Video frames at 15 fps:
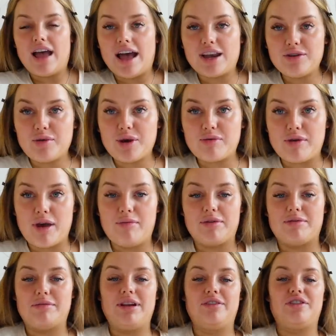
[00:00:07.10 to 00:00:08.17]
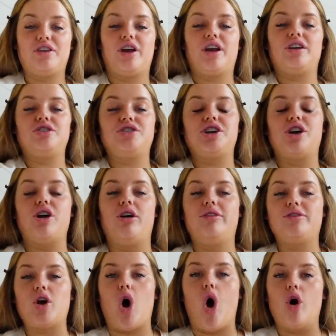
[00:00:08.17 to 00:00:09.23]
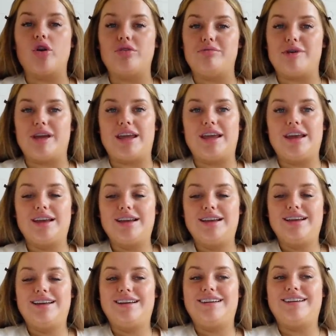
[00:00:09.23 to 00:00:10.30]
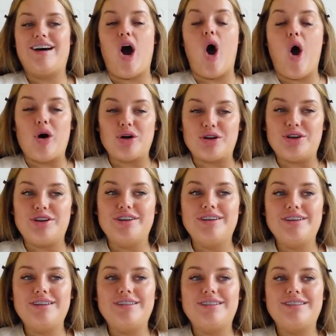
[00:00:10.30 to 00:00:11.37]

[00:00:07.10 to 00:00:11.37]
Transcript: Hannah woke me up in the middle of the night because she coughed on me. On